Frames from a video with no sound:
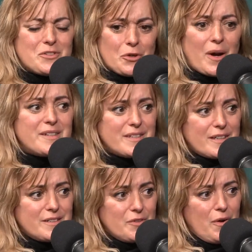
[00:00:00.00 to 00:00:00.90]
are crazy
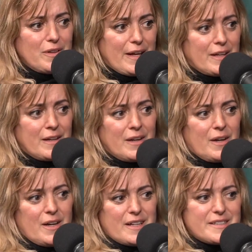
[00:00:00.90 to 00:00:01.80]
because they're all like
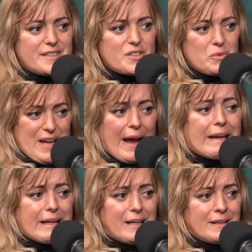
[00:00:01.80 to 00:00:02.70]
so
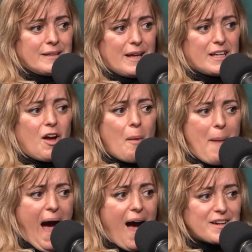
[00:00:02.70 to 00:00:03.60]
tiny and
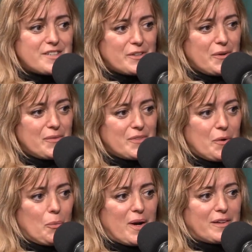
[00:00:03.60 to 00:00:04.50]
compact,
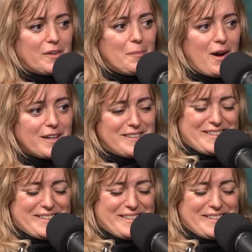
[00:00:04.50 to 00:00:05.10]
they're weird little bodies.